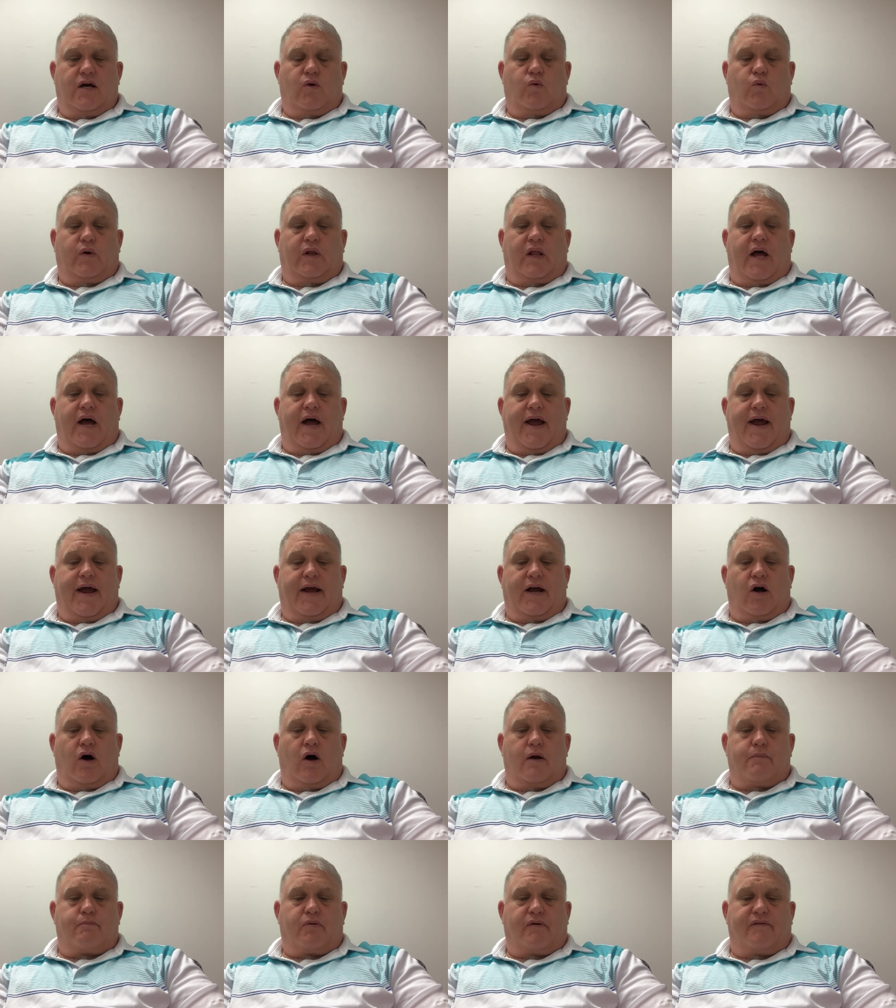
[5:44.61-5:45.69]
Relying
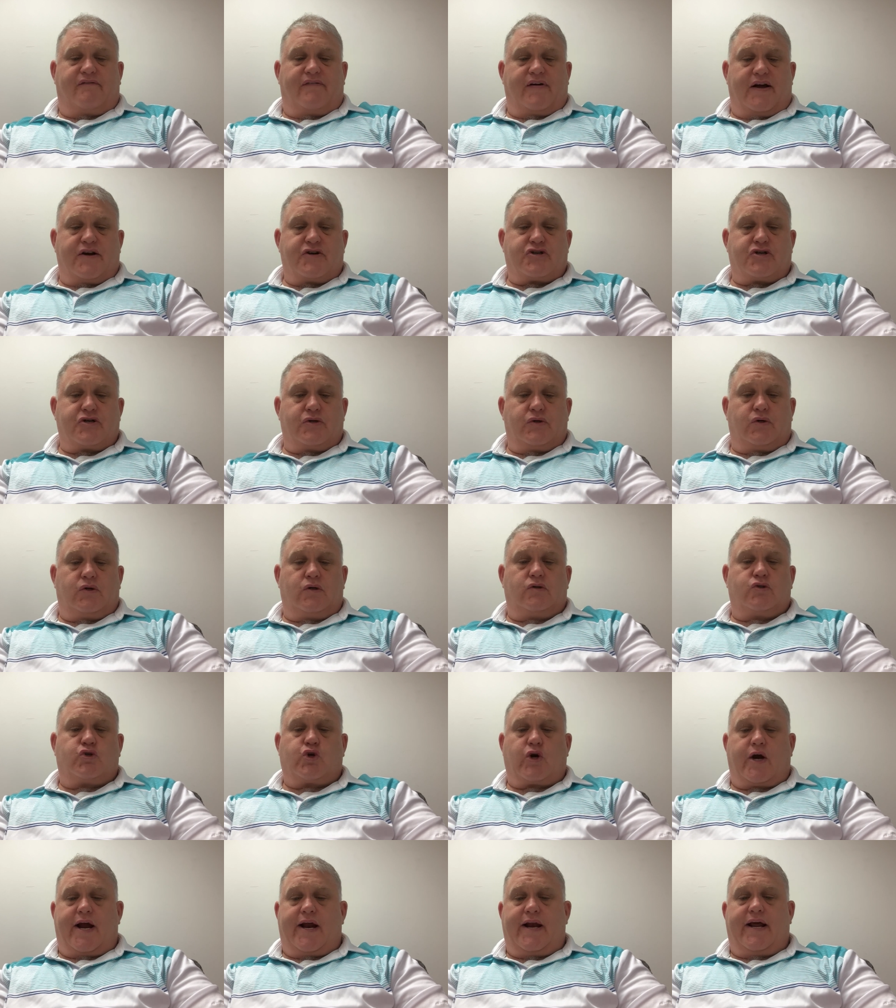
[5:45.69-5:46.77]
on professional
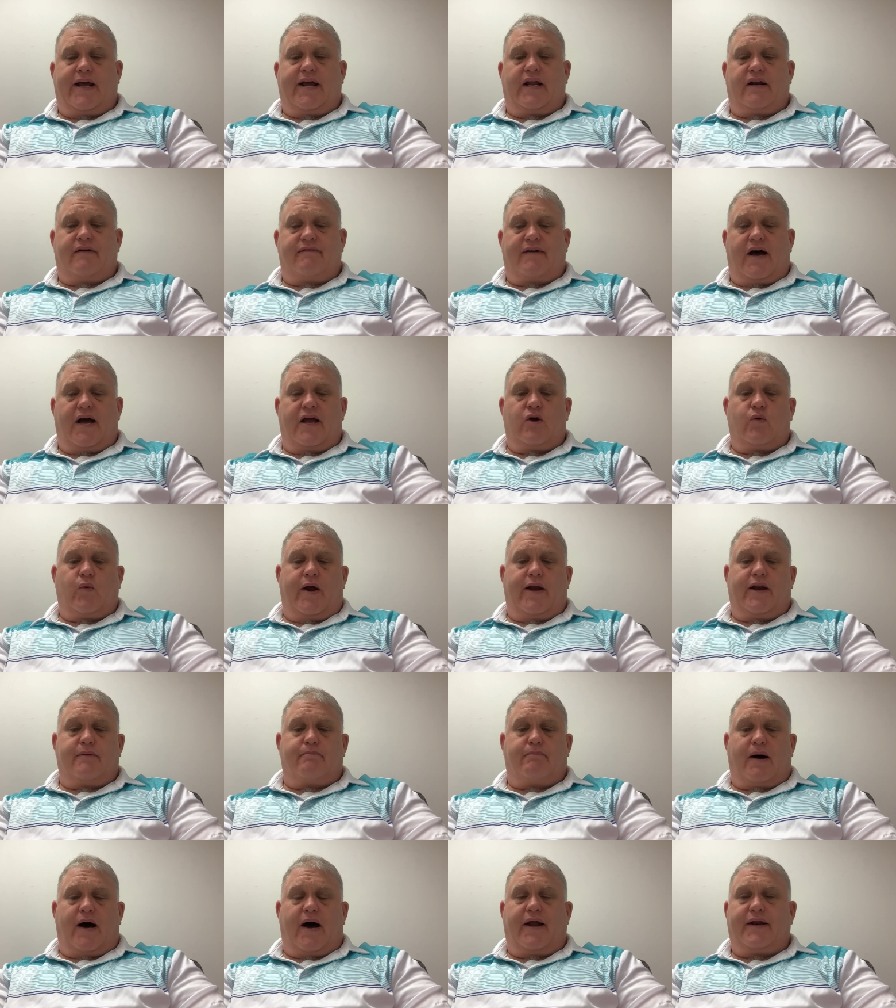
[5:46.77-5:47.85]
training and evaluating
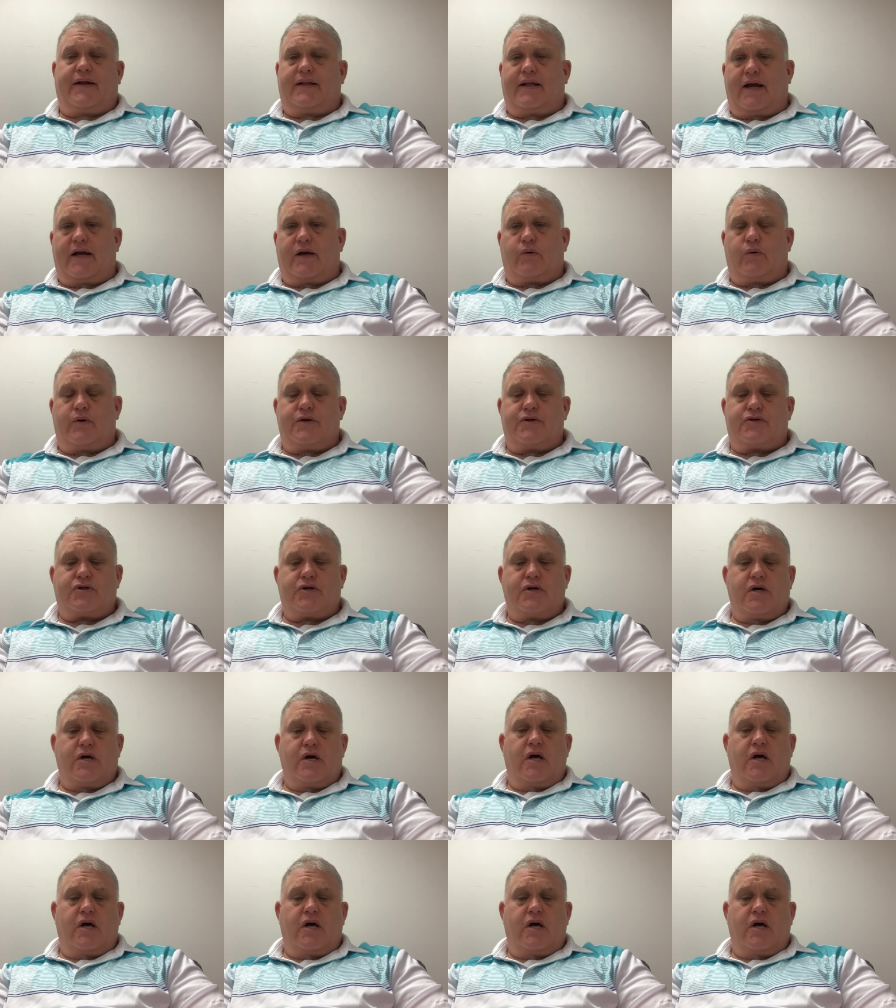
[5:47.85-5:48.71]
body language,